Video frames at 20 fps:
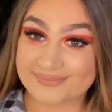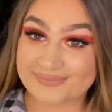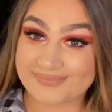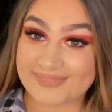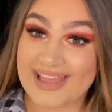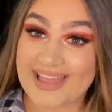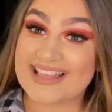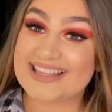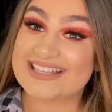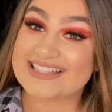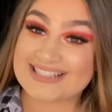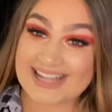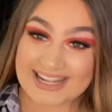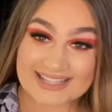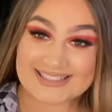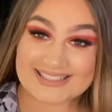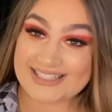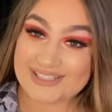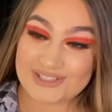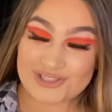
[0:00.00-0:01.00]
a
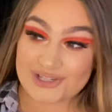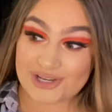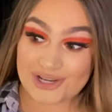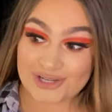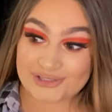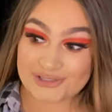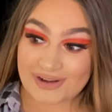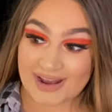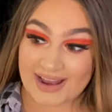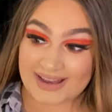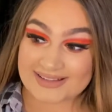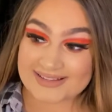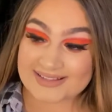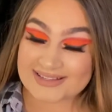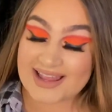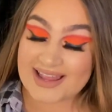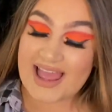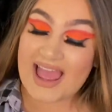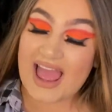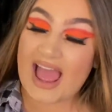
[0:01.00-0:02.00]
satin shirt dress.
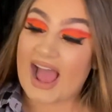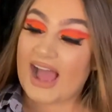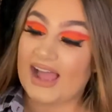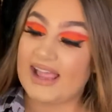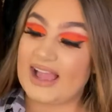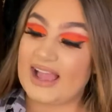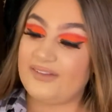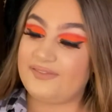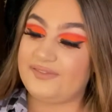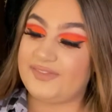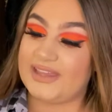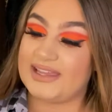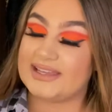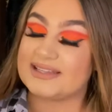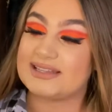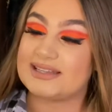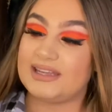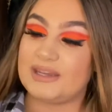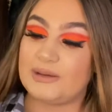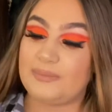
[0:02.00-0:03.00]
I have
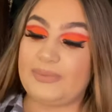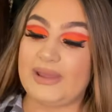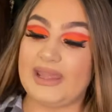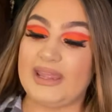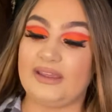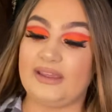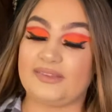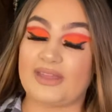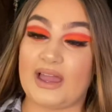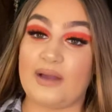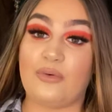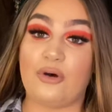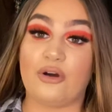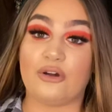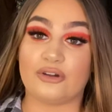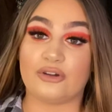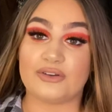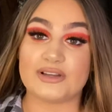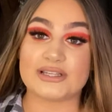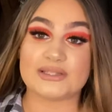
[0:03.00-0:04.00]
this in a pink that I wore
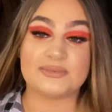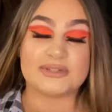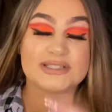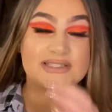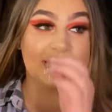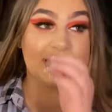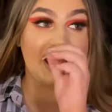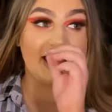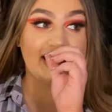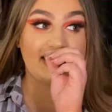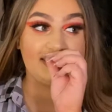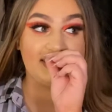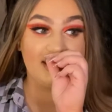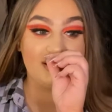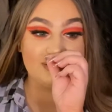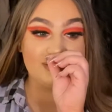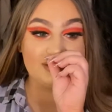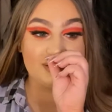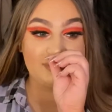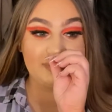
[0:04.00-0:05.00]
on Christmas Day, and
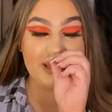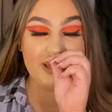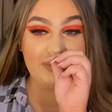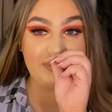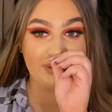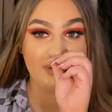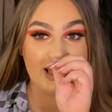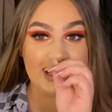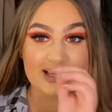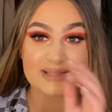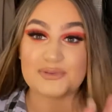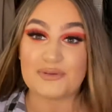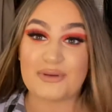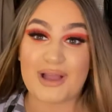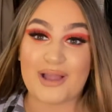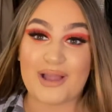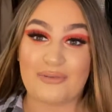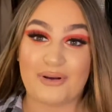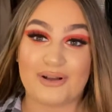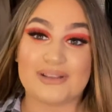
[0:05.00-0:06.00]
loads of people asked me
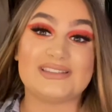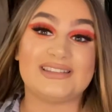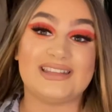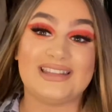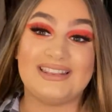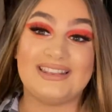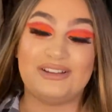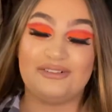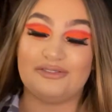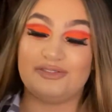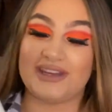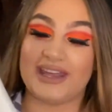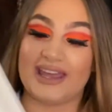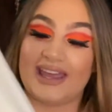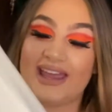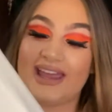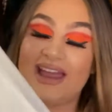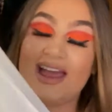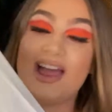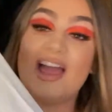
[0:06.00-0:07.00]
where it was and they loved
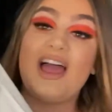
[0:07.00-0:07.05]
it.